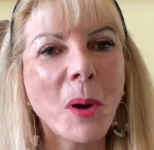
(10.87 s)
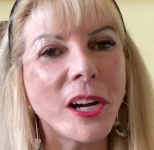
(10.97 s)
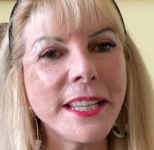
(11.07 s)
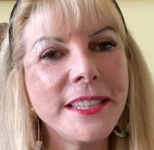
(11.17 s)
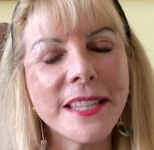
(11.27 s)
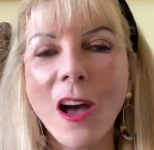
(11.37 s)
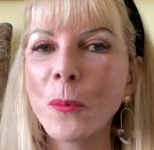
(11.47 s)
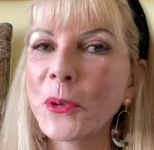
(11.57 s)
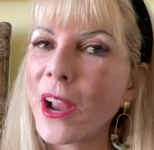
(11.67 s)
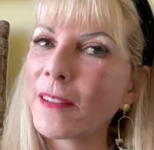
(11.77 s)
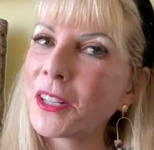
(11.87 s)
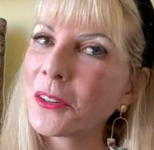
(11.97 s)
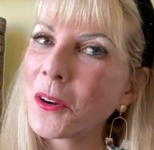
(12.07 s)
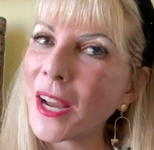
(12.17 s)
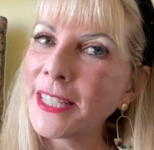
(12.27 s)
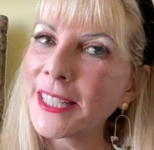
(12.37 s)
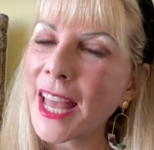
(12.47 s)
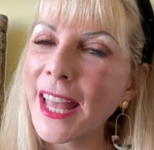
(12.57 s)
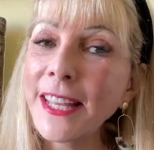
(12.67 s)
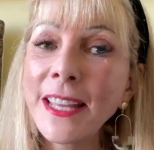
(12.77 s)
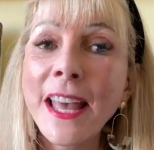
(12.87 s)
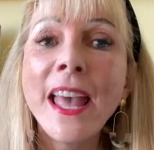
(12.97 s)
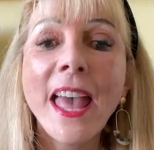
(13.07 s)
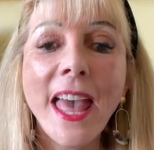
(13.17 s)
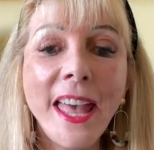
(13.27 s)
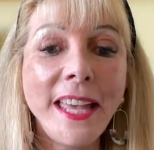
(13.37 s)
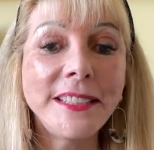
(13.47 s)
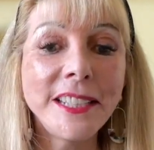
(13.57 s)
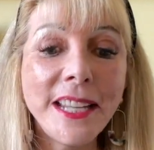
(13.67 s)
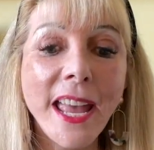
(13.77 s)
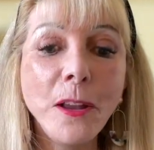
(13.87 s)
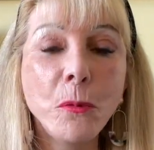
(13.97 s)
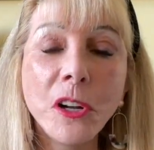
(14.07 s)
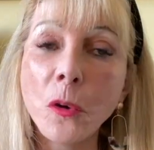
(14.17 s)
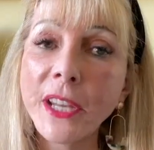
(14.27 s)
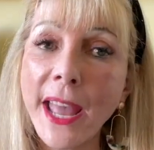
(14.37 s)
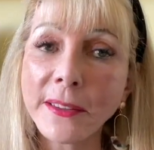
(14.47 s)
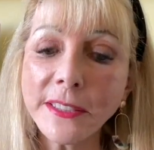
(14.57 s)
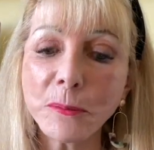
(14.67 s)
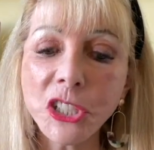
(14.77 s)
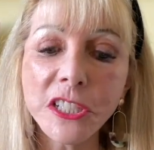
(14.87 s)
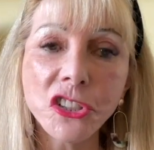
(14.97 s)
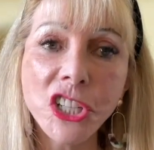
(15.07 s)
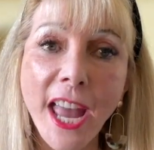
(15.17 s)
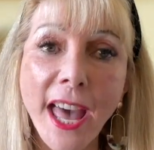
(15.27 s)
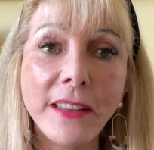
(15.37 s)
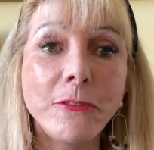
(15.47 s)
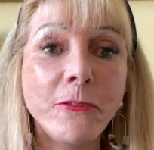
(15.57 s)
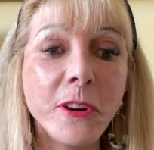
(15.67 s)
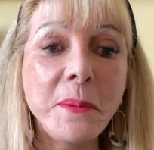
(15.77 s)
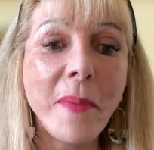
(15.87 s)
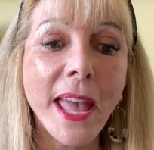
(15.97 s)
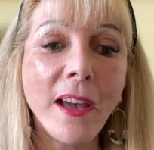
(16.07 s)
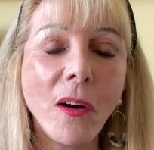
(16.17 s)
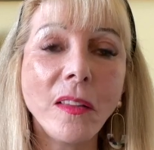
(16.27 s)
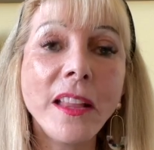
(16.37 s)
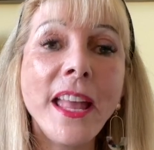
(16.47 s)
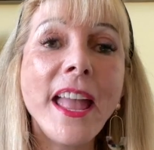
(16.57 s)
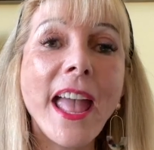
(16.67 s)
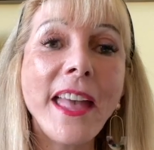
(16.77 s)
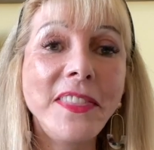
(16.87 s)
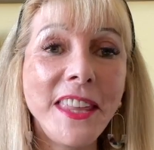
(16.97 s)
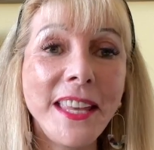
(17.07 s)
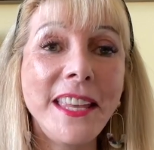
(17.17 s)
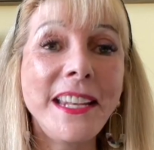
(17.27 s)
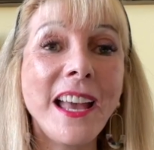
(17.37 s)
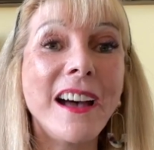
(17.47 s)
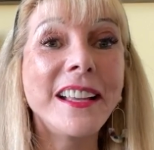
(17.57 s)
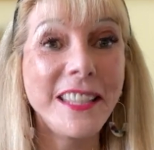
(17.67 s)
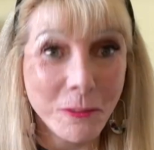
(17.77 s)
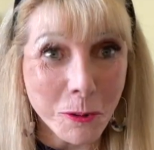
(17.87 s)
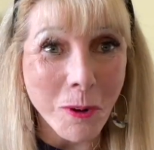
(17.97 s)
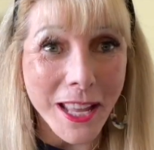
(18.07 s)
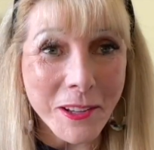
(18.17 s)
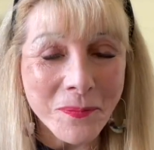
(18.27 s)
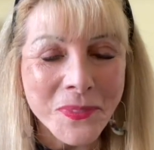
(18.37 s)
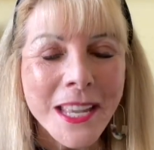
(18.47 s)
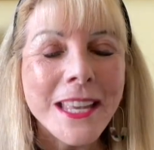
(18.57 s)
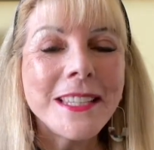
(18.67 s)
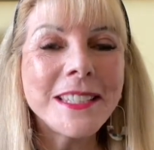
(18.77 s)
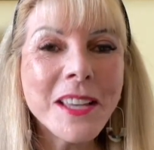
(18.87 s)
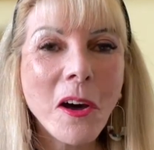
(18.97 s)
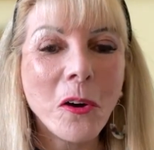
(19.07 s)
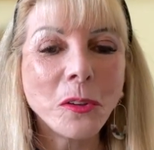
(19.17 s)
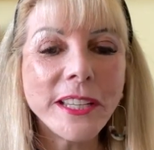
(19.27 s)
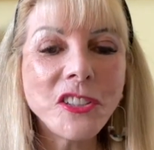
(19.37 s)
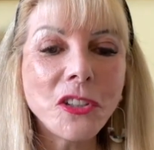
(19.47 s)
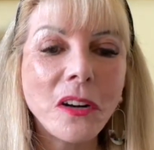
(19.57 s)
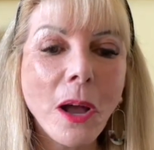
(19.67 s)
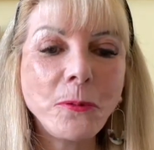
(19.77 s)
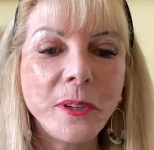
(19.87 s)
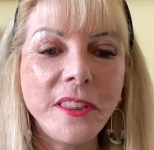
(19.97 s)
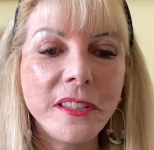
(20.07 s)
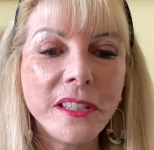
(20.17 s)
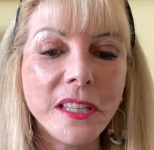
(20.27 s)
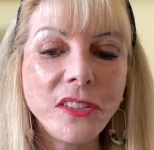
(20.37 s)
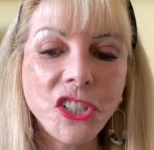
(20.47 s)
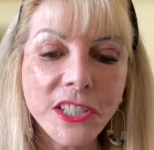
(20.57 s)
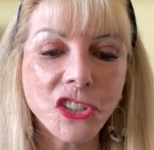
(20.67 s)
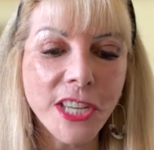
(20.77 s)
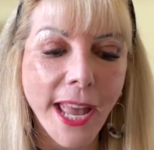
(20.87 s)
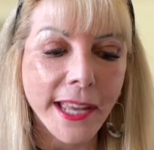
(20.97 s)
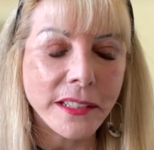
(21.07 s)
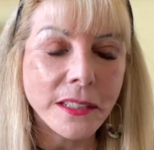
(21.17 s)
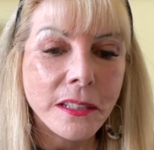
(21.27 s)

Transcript: Bargains. I hope you're having a great day. And today we're going to have some chit-chat, friend mail, and then a giveaway. So let's start off with the chit-chat.